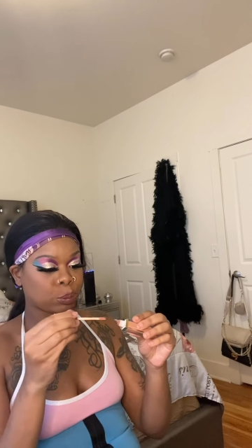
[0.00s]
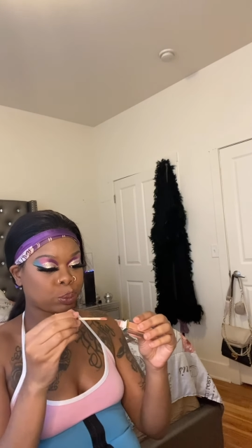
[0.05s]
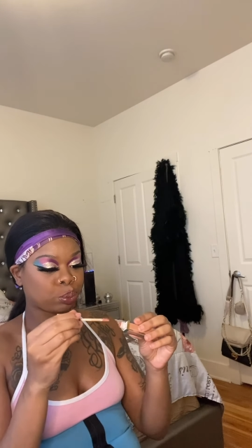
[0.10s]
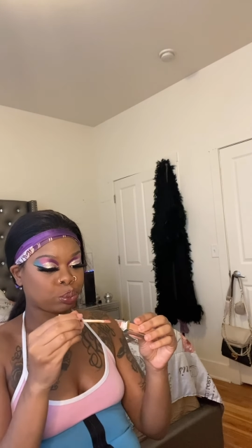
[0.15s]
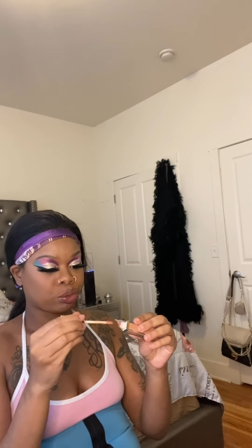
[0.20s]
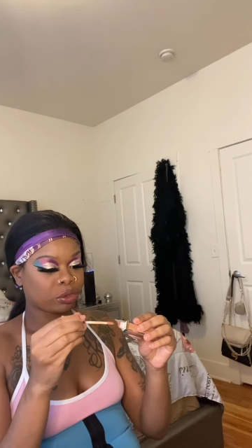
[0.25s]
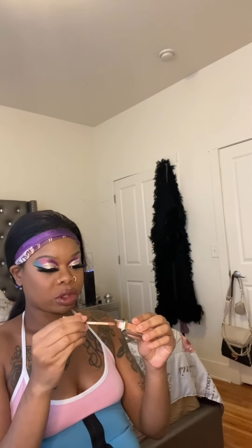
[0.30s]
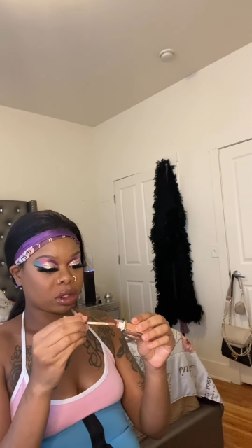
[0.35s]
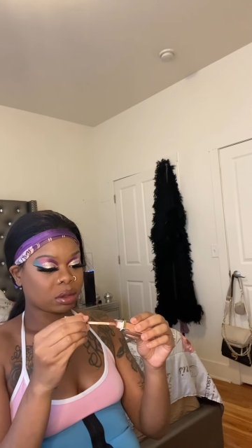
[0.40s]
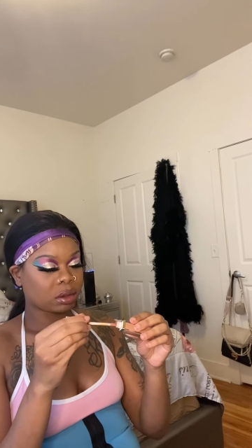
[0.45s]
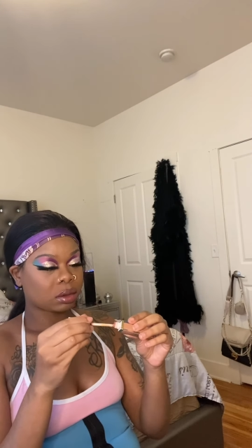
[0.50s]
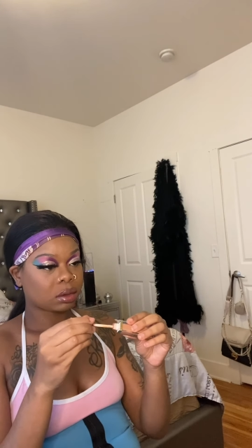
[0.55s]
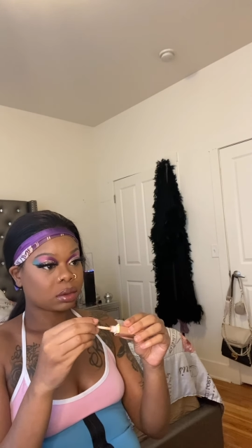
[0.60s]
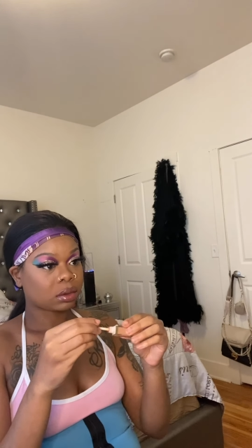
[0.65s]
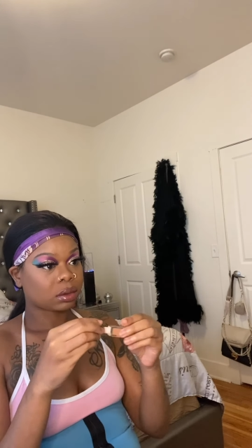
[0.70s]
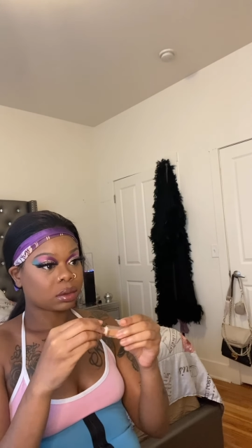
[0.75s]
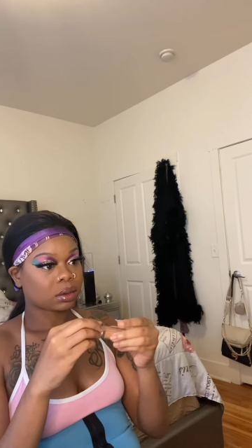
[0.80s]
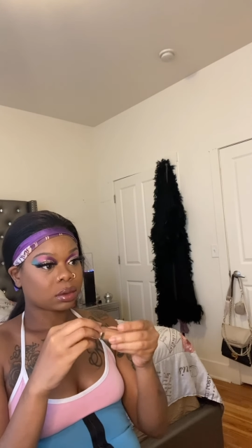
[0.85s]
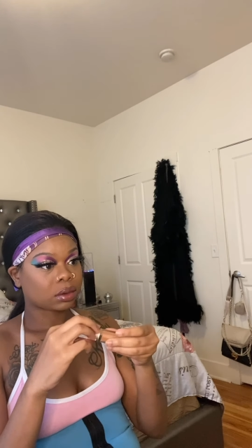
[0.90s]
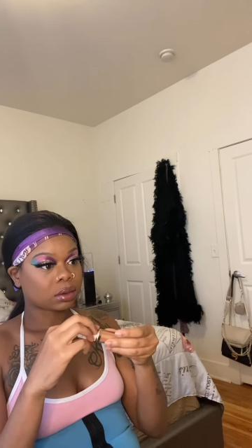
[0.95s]
That's the end of this
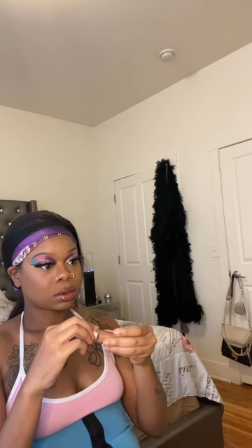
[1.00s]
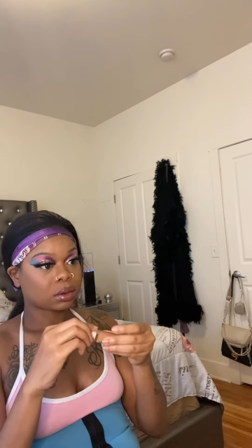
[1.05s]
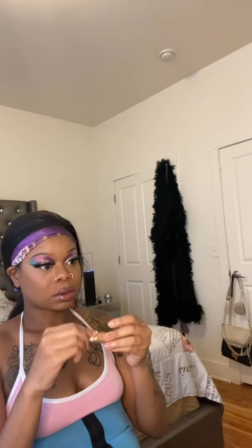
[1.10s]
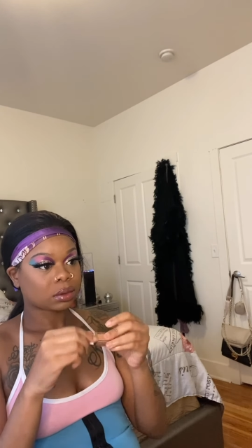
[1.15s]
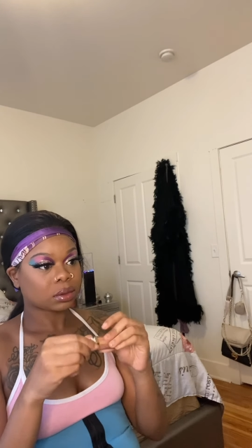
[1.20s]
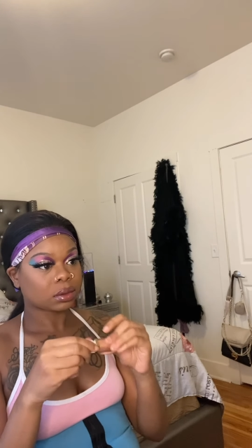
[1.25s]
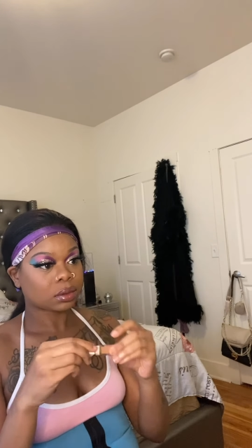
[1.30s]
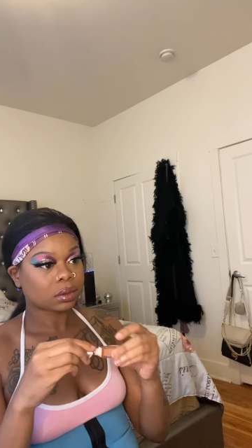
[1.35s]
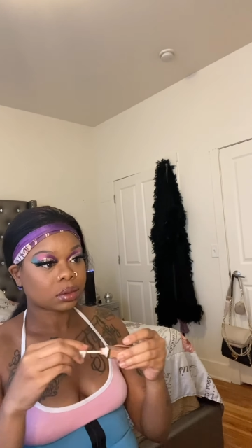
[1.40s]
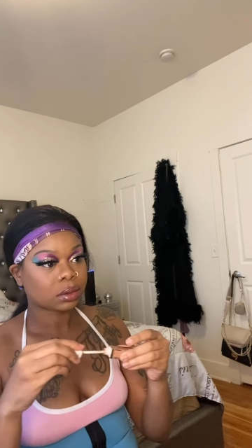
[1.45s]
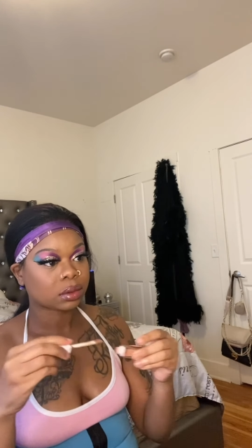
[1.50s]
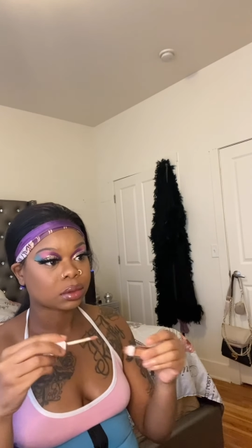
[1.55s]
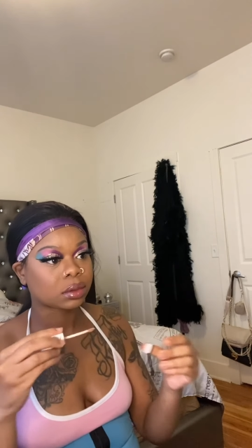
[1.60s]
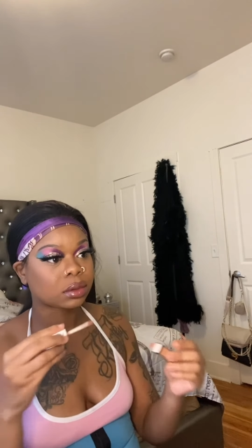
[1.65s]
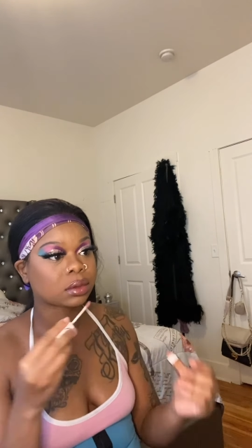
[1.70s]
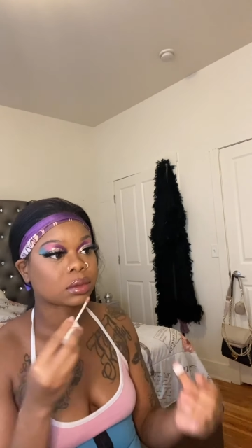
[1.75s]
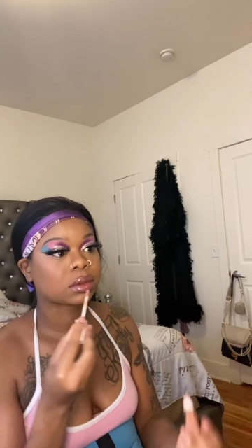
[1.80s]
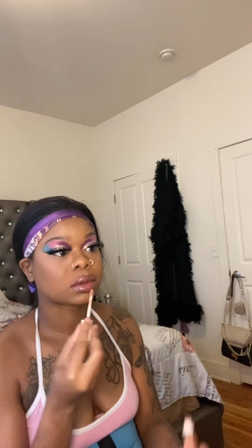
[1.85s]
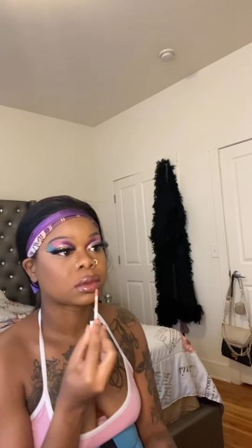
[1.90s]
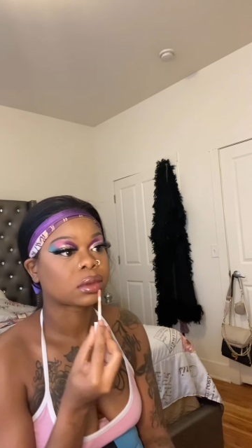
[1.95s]
tutorial,
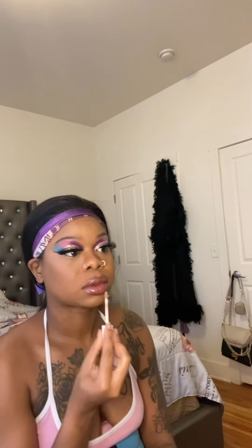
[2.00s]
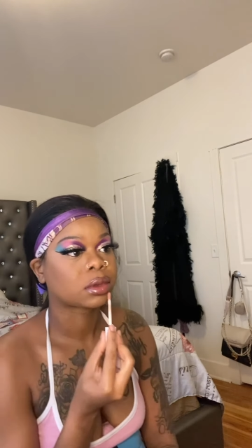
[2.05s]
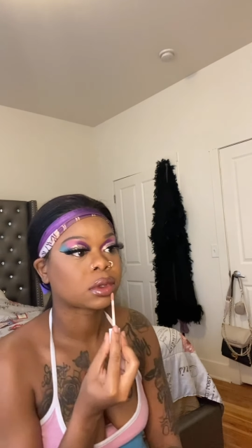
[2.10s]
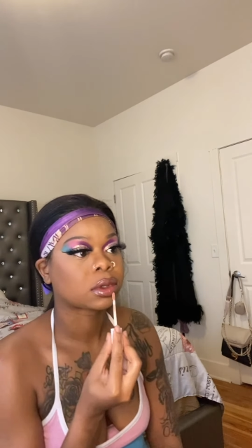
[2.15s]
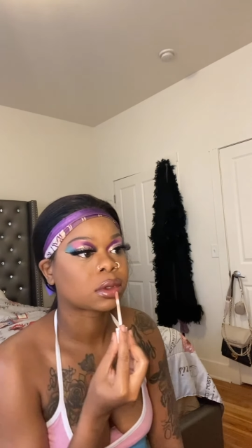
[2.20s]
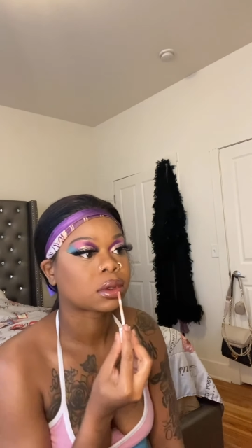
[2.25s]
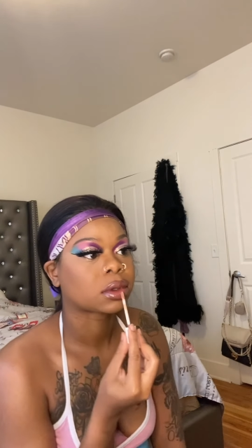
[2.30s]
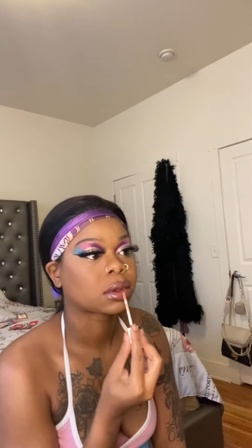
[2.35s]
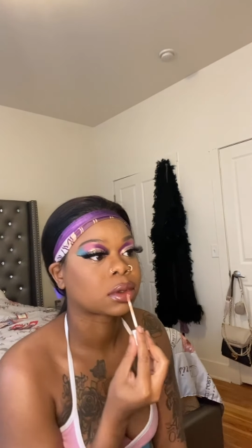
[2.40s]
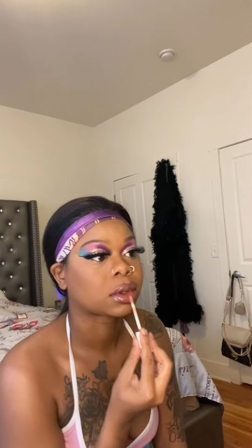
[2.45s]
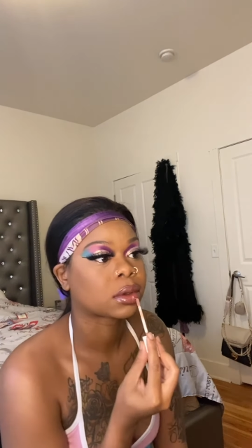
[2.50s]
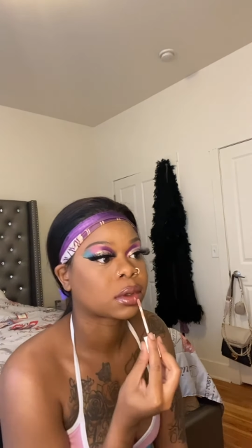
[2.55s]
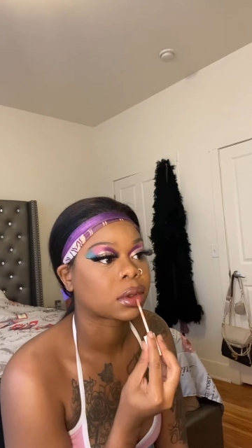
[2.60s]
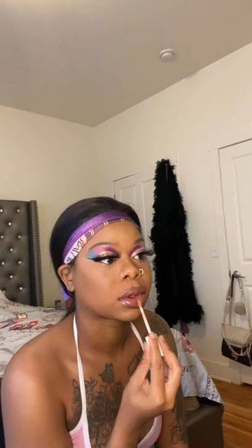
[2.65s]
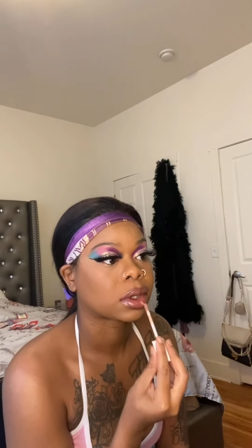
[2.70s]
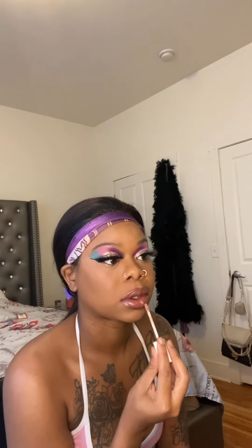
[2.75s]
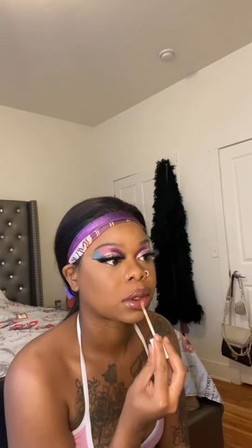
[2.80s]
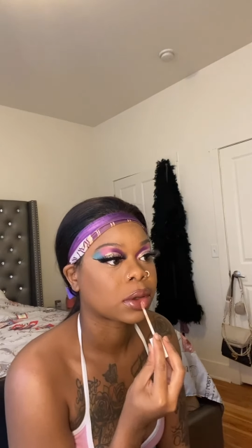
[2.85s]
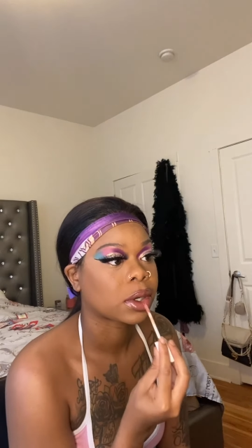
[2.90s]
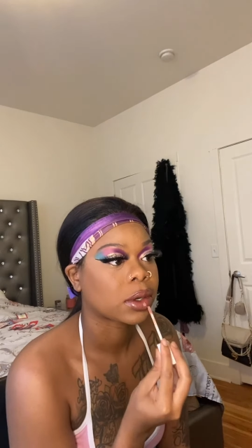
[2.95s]
and I will catch y'all
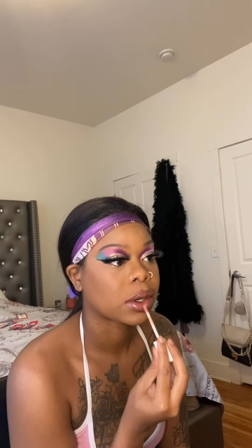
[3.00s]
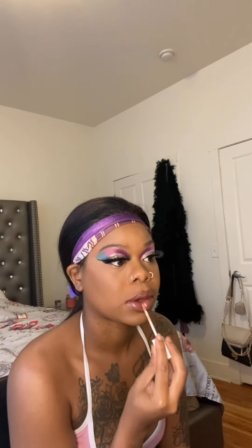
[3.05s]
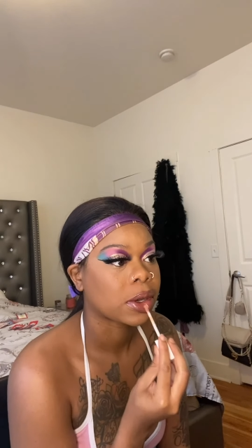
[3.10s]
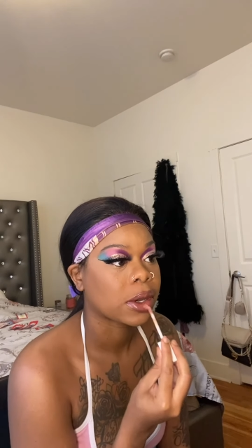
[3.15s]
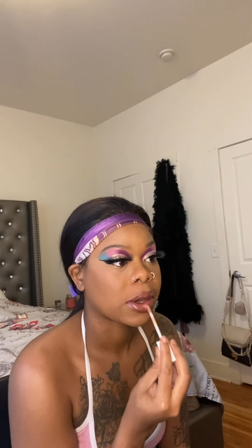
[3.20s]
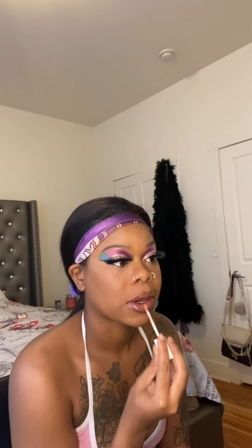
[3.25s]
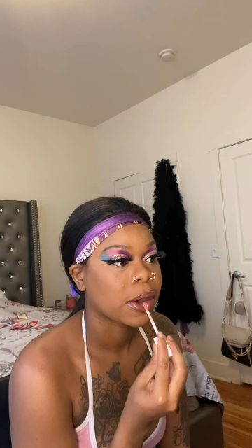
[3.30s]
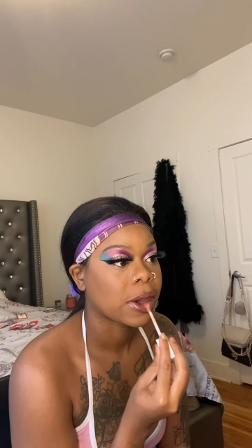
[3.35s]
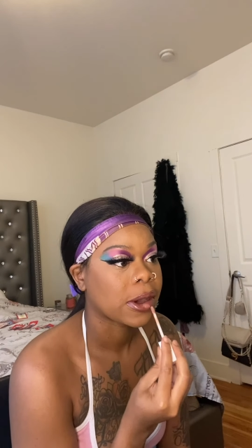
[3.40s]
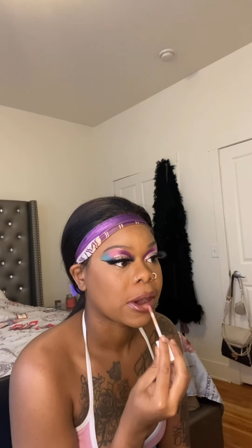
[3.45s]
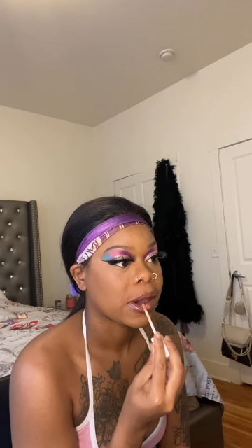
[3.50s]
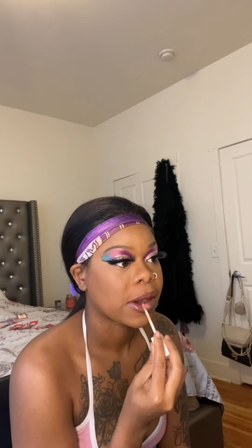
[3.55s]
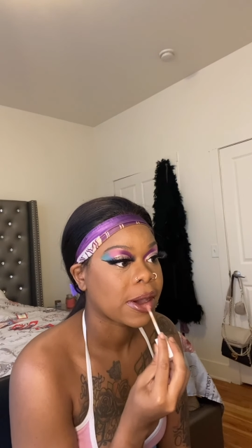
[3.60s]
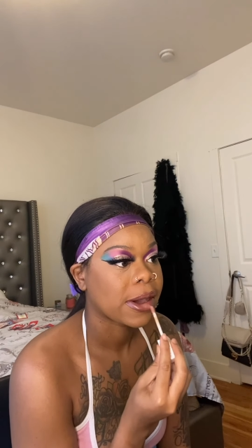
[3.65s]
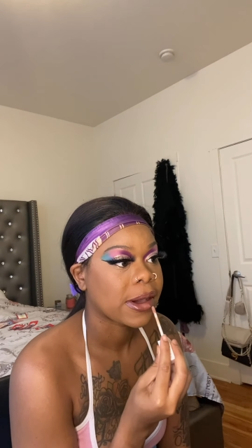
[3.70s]
in my next one.